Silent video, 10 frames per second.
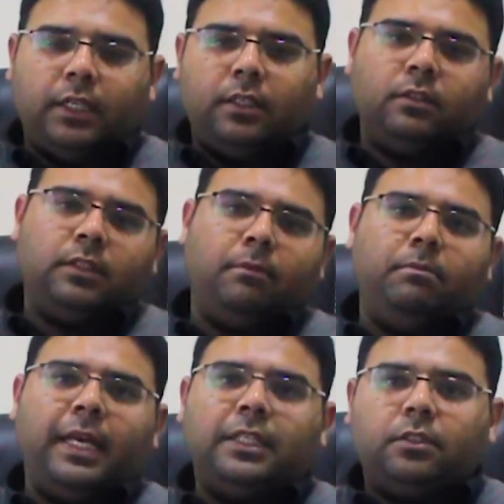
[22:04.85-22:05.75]
in
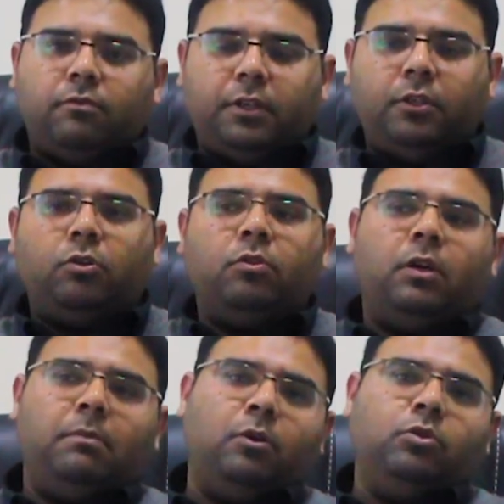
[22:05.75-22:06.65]
some next
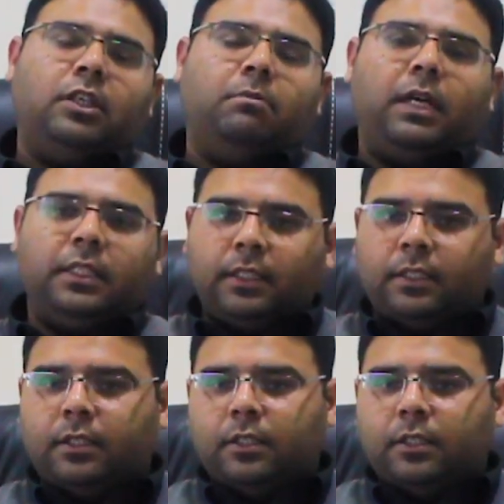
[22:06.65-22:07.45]
video about some other